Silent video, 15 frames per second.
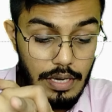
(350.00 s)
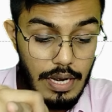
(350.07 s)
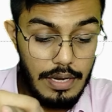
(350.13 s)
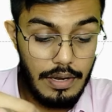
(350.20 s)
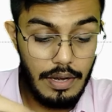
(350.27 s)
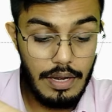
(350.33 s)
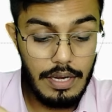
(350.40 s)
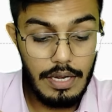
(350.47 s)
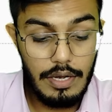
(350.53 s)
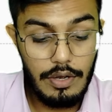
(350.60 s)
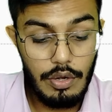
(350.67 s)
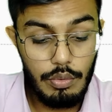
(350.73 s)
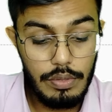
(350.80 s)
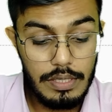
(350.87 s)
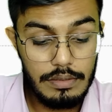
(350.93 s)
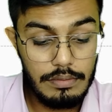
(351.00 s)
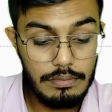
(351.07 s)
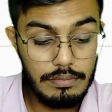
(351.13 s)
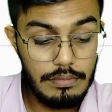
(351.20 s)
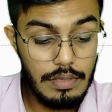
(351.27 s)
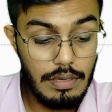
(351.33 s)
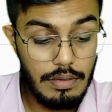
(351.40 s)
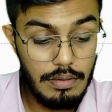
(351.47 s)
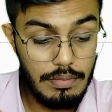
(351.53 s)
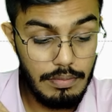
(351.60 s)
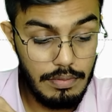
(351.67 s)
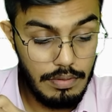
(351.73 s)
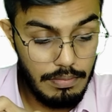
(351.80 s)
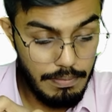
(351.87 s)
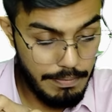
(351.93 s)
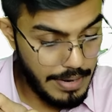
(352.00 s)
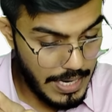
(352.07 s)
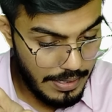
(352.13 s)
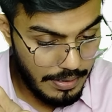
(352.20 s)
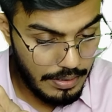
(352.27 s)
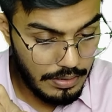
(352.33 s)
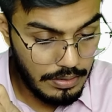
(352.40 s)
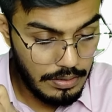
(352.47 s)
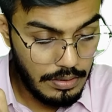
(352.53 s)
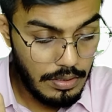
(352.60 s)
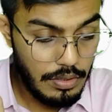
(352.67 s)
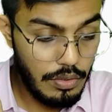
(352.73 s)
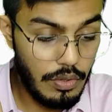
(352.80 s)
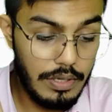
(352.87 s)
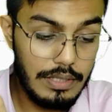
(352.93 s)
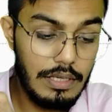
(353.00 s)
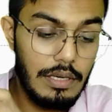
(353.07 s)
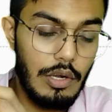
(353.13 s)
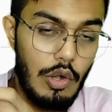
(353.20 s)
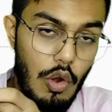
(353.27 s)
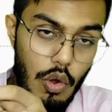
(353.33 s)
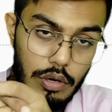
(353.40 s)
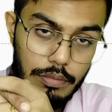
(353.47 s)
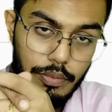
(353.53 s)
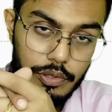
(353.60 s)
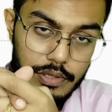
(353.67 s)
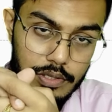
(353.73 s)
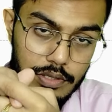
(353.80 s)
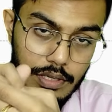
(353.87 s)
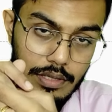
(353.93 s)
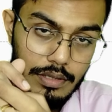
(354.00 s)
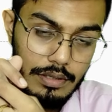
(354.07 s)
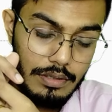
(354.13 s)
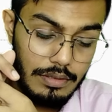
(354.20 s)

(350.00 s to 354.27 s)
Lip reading: entering into a buy or the long position